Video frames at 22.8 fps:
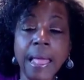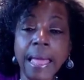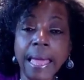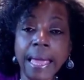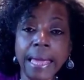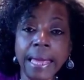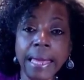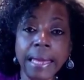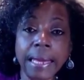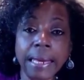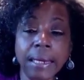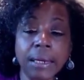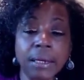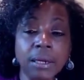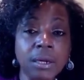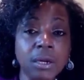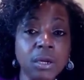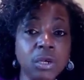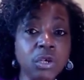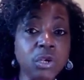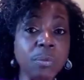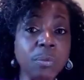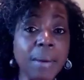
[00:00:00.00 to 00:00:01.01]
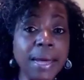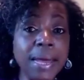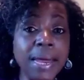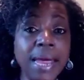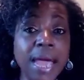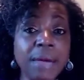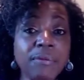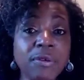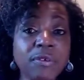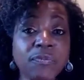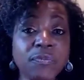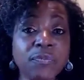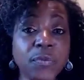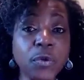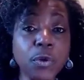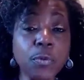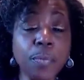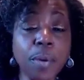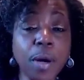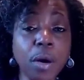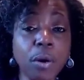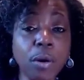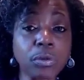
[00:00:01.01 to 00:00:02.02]
and you might have a few
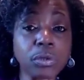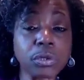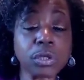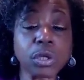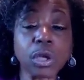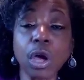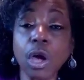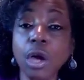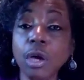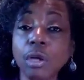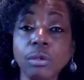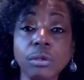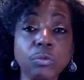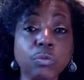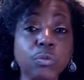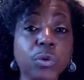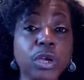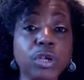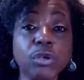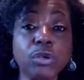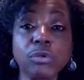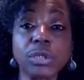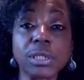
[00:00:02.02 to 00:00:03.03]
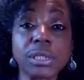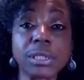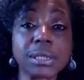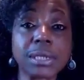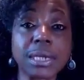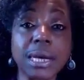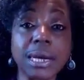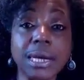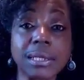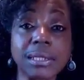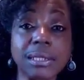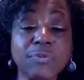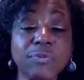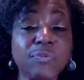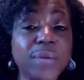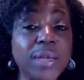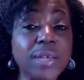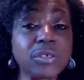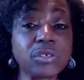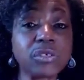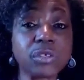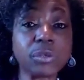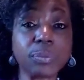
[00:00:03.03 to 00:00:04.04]
posts where you discuss
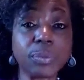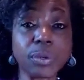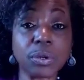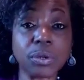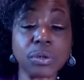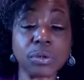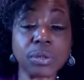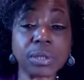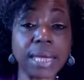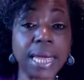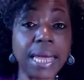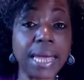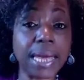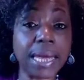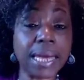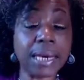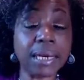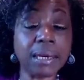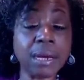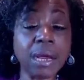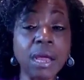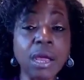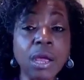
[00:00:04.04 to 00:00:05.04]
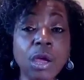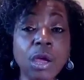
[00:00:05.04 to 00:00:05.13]
vegetables and